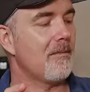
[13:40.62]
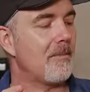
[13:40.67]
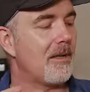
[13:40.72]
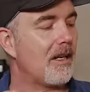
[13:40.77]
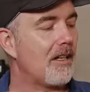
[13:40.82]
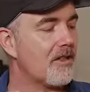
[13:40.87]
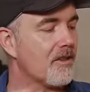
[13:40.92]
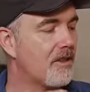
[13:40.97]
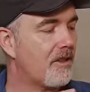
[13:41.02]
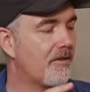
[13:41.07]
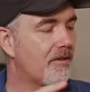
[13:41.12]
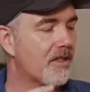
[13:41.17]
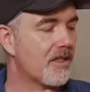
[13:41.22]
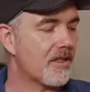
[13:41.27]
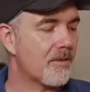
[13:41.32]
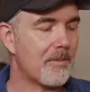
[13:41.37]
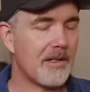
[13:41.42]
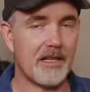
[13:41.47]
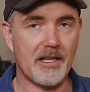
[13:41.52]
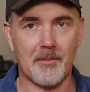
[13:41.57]
but I should have
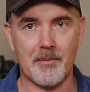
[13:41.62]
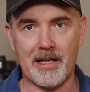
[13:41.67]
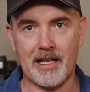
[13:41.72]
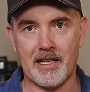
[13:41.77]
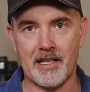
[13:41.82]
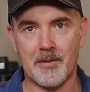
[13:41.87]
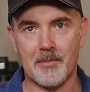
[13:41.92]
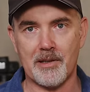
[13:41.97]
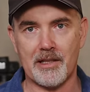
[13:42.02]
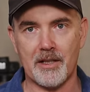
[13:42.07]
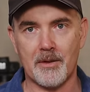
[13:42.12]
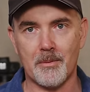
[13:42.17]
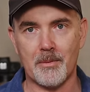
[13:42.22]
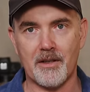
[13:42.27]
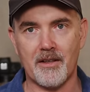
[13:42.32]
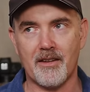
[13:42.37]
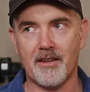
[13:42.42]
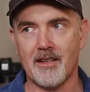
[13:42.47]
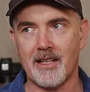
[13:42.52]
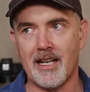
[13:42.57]
just spent the money to begin
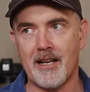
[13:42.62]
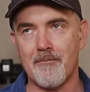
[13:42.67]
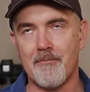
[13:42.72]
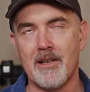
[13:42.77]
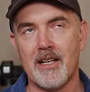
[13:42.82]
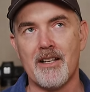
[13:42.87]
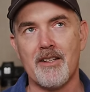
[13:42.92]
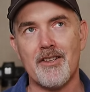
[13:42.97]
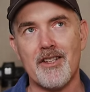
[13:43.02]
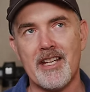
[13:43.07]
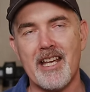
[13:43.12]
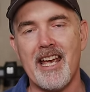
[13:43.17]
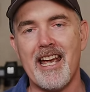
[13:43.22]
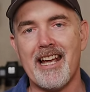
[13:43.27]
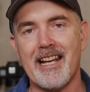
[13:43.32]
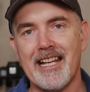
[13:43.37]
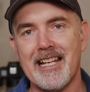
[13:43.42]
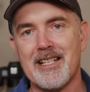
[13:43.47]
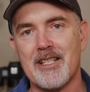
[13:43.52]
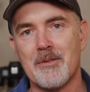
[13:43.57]
with. Um, you
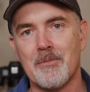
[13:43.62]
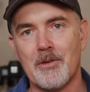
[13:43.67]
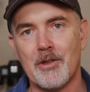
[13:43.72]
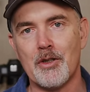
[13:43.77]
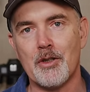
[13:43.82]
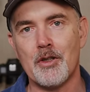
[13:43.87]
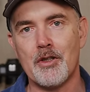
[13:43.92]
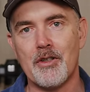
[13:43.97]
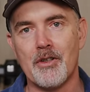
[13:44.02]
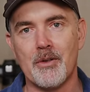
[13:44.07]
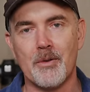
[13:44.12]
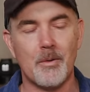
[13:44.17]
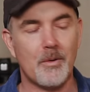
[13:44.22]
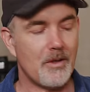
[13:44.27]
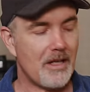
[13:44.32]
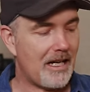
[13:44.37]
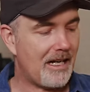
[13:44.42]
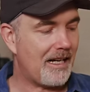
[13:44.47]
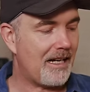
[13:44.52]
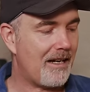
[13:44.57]
can get some good,
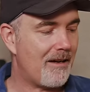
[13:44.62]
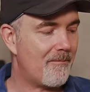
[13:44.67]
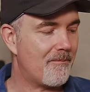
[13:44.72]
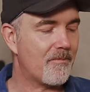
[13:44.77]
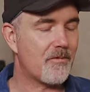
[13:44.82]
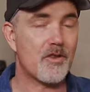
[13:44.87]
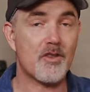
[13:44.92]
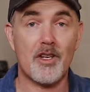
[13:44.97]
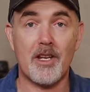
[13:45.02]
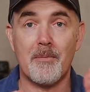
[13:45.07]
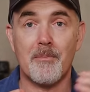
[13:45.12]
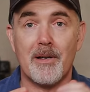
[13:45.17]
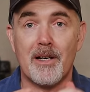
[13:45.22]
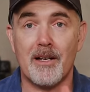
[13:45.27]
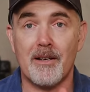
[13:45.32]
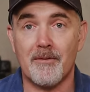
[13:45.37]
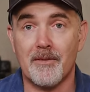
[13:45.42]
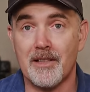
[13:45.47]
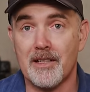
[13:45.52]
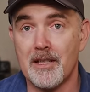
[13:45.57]
uh,
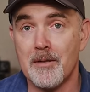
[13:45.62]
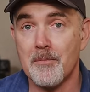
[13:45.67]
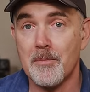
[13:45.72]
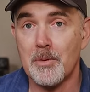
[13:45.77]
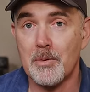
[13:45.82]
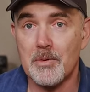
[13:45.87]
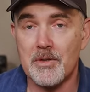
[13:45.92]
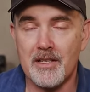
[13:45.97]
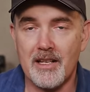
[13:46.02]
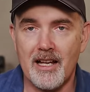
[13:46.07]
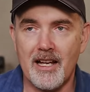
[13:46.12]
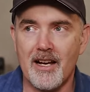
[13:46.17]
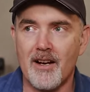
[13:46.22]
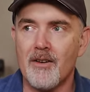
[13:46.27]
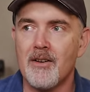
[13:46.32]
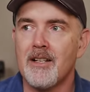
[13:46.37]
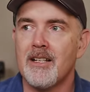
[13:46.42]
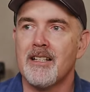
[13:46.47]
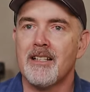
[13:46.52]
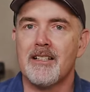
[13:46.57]
cheaper gimbals
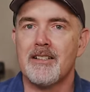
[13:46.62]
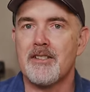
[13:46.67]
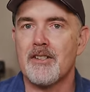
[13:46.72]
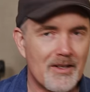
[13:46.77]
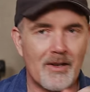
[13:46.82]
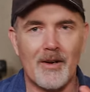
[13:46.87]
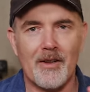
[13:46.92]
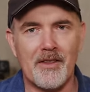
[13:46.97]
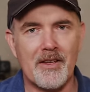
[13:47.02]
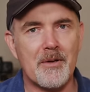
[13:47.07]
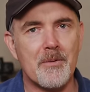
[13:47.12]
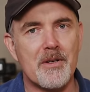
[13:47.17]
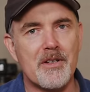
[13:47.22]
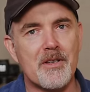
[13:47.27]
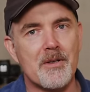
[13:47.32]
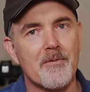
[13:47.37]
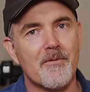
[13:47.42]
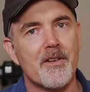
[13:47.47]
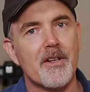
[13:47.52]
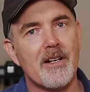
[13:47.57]
now. So I think we're
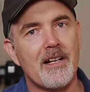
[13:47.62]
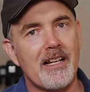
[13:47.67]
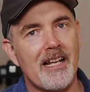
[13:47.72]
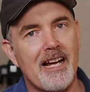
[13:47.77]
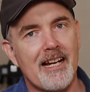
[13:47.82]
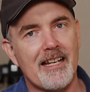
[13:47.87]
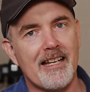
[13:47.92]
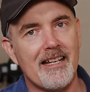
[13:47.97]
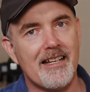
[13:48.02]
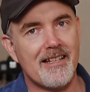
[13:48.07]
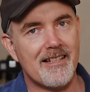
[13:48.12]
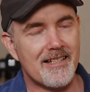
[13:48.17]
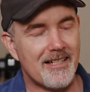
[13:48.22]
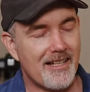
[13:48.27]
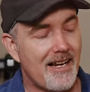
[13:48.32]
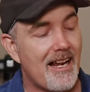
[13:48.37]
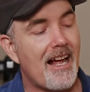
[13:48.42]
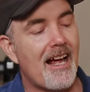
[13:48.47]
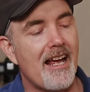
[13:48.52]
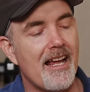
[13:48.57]
just very lucky
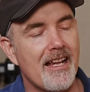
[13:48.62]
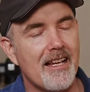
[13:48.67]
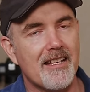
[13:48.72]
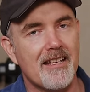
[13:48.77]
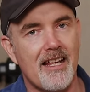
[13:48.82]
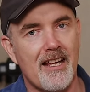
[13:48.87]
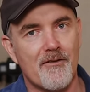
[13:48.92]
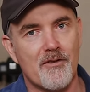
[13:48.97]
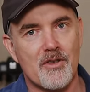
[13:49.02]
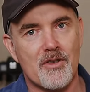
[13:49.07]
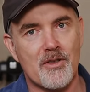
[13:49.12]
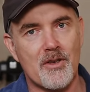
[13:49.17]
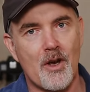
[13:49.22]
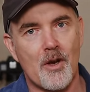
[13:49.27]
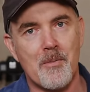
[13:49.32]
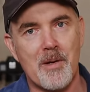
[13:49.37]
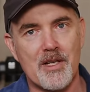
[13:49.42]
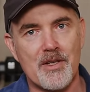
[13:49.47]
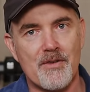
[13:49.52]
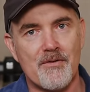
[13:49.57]
today to have
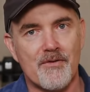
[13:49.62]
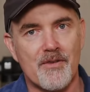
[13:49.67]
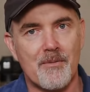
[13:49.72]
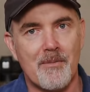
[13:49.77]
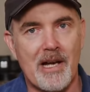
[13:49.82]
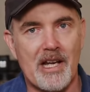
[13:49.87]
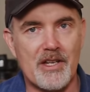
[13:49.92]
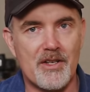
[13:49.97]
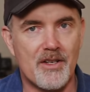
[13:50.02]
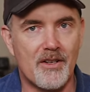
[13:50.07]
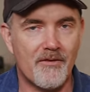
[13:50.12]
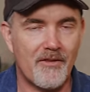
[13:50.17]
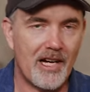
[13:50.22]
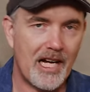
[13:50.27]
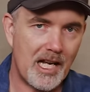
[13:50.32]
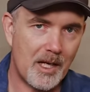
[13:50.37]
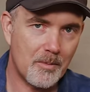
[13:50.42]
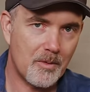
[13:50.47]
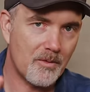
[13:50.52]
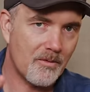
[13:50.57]
so much information
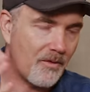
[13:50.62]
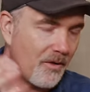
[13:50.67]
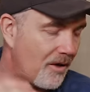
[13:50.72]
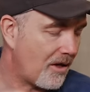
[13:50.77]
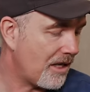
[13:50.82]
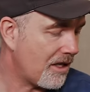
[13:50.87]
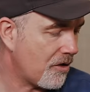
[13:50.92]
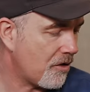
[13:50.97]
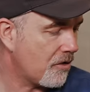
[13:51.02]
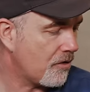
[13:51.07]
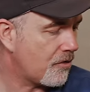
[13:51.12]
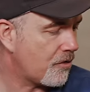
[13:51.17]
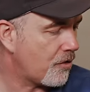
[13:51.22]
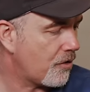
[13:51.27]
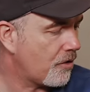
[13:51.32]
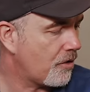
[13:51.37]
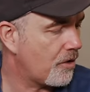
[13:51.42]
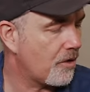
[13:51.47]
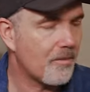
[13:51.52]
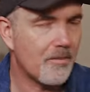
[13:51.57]
available via
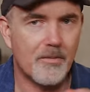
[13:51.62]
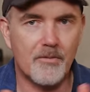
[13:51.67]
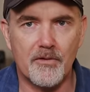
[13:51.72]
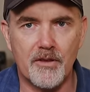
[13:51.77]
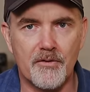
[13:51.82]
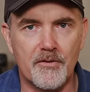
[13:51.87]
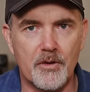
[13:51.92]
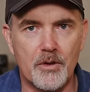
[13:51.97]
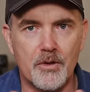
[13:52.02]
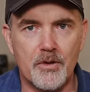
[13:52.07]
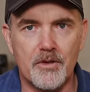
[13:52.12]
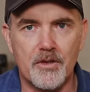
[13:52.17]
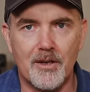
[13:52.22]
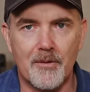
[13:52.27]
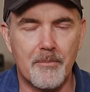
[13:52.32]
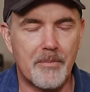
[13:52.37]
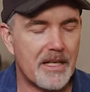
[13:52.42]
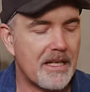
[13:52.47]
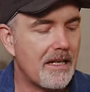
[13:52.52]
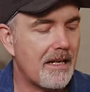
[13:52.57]
YouTube, reviews
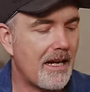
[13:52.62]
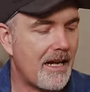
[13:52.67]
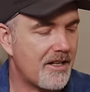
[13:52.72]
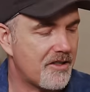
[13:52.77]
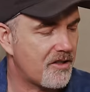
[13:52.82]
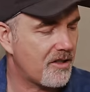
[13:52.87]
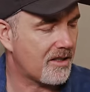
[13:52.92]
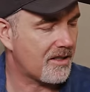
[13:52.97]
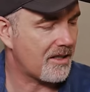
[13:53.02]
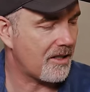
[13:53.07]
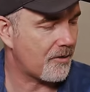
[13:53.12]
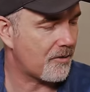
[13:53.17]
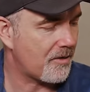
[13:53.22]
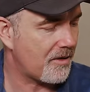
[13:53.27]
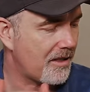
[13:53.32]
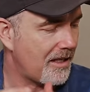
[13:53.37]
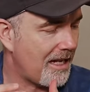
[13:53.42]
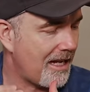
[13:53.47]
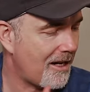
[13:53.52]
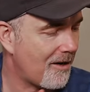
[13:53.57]
on B and H, et cetera,
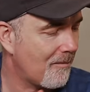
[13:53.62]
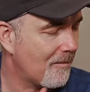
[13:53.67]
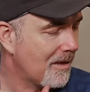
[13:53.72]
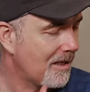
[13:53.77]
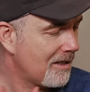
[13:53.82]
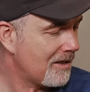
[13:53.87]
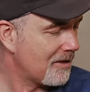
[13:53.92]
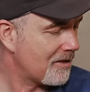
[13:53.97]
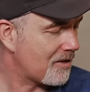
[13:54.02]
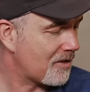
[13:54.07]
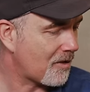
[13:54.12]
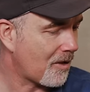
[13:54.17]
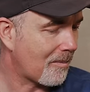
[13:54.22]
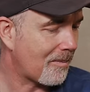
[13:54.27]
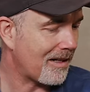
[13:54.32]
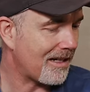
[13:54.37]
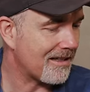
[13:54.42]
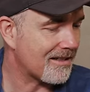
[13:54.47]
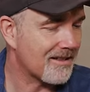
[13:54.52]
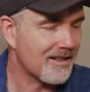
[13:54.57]
to help
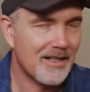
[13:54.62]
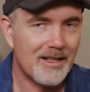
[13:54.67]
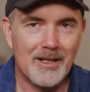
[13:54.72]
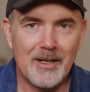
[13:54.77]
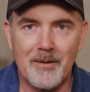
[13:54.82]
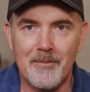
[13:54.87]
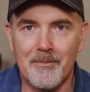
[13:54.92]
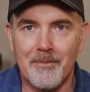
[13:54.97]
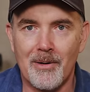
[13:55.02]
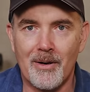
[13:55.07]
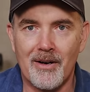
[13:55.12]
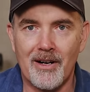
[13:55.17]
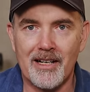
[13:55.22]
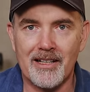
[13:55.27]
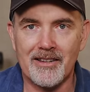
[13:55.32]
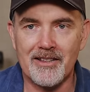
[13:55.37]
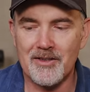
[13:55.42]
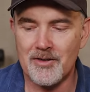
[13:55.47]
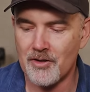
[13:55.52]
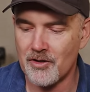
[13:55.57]
stop us
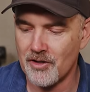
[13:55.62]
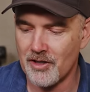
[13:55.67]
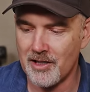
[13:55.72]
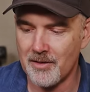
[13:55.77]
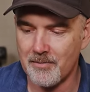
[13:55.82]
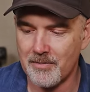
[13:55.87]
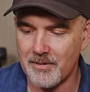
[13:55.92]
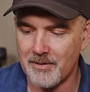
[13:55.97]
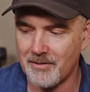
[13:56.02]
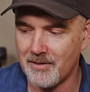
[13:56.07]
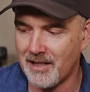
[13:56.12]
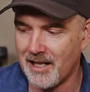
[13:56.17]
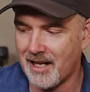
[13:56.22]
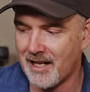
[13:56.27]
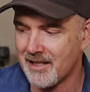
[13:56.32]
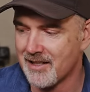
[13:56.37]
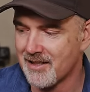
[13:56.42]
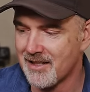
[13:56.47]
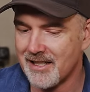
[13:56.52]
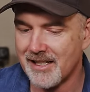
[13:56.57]
buying this cheap,
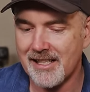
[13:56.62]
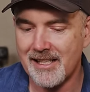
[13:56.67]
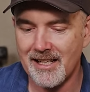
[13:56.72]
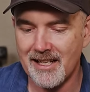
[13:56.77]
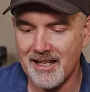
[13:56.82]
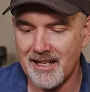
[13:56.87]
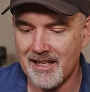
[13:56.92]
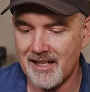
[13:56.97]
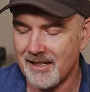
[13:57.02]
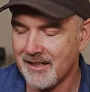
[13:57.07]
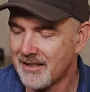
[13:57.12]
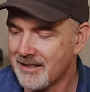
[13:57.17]
nasty gear.